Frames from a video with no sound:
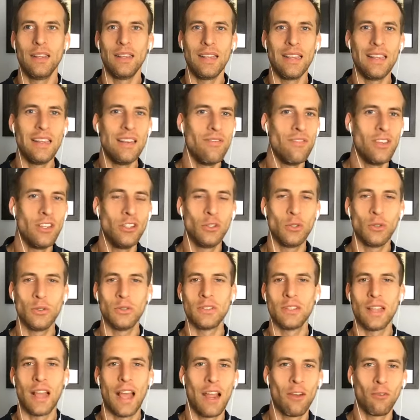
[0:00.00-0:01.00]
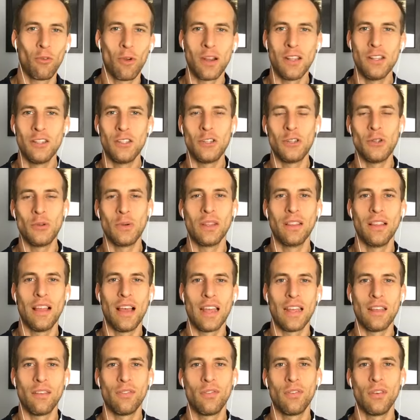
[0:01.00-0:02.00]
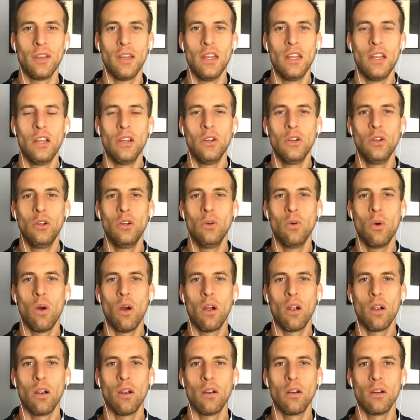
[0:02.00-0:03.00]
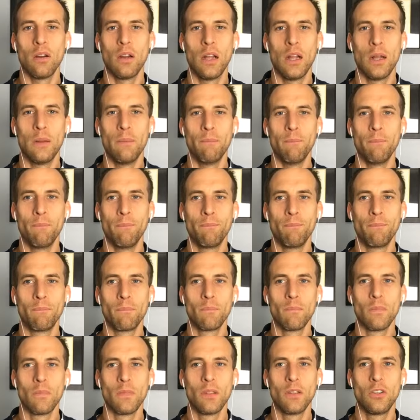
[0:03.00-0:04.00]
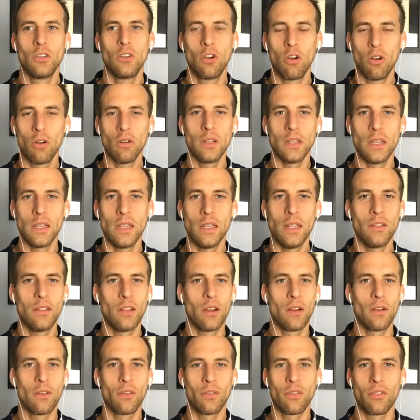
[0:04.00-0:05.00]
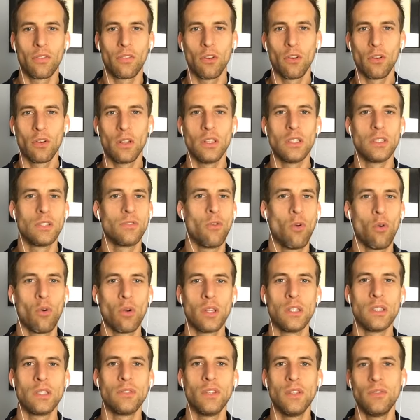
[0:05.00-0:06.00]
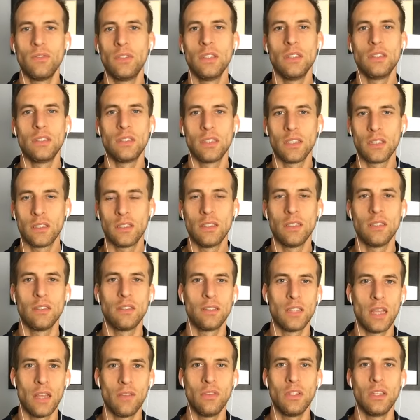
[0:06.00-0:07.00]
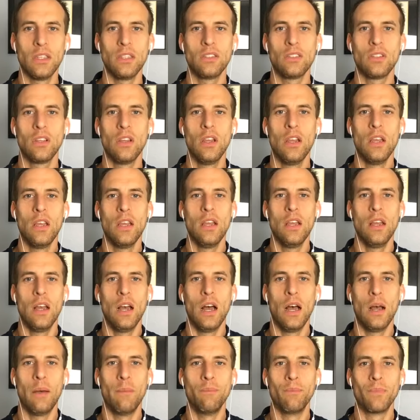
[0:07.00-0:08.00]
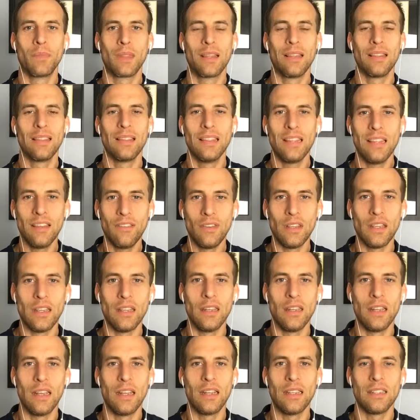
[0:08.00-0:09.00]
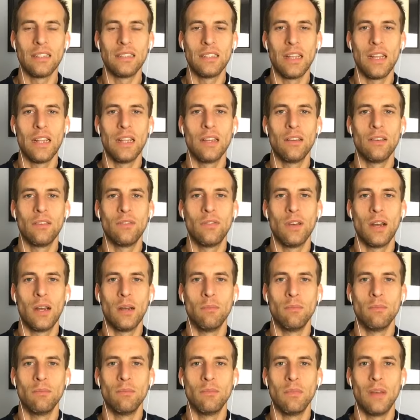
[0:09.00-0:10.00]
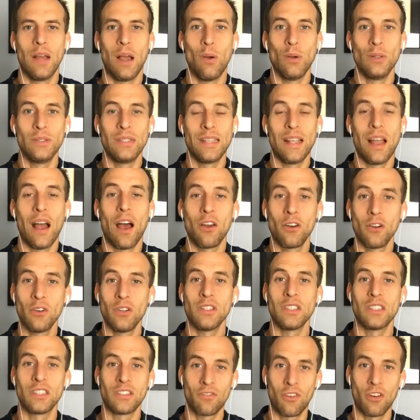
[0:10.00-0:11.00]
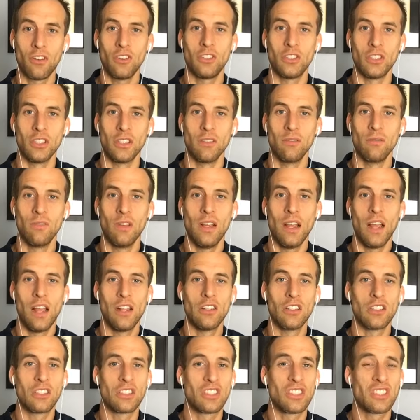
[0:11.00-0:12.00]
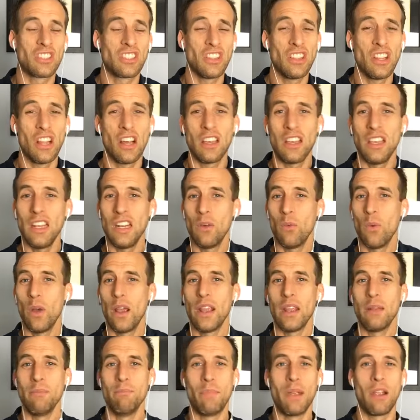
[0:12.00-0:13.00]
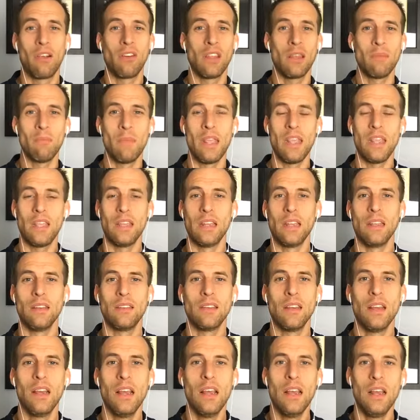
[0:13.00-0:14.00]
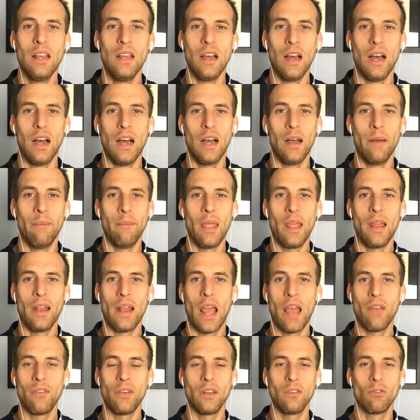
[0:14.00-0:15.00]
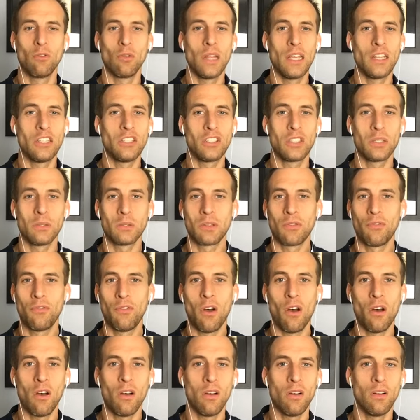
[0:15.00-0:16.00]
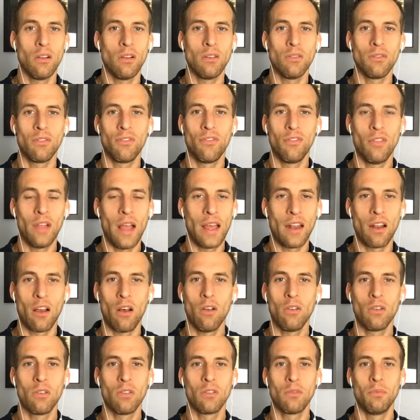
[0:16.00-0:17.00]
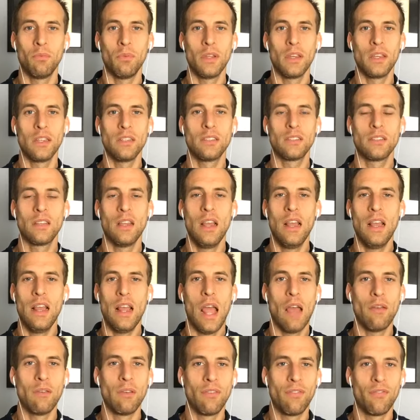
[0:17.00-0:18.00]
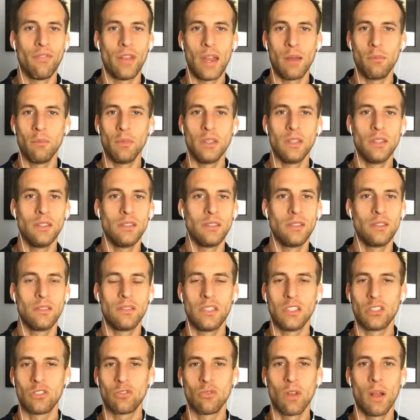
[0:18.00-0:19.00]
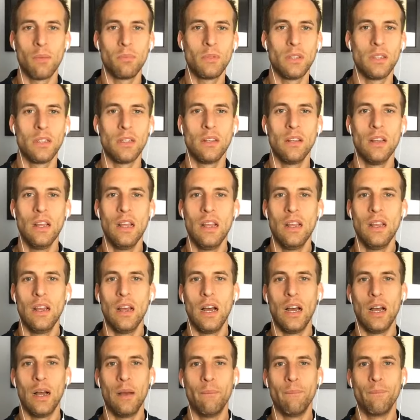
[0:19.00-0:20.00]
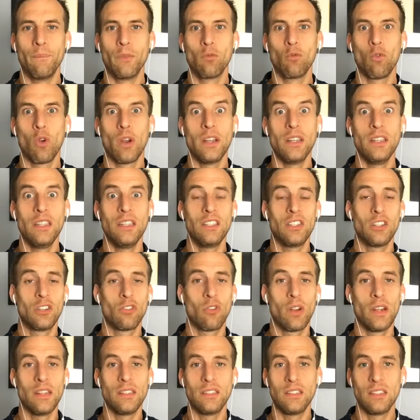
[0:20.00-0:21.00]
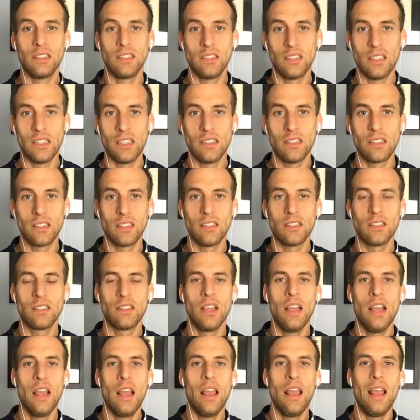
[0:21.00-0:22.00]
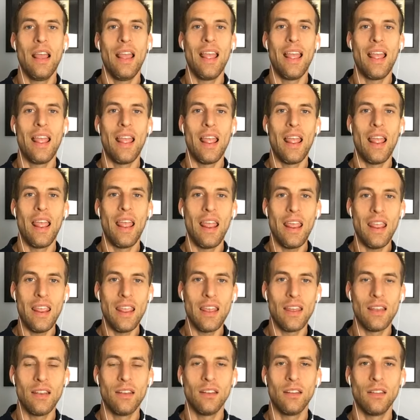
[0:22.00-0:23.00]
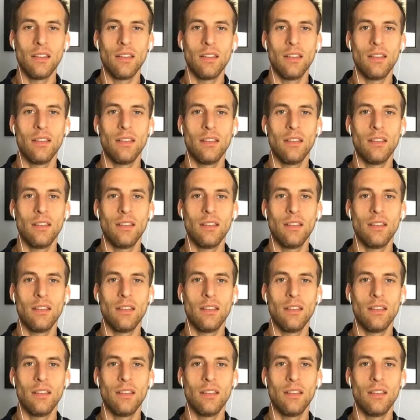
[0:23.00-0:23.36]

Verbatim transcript: individuals I run into in life who are um, currently in their thirties, forties, fifties, sixties, seventies, um, living in a state of, um, I would say, utter dysfunction and just slugging away and barely making it, um, and having relationships fall flat all over the place, having families disrupted, um, running into crazy diseases, and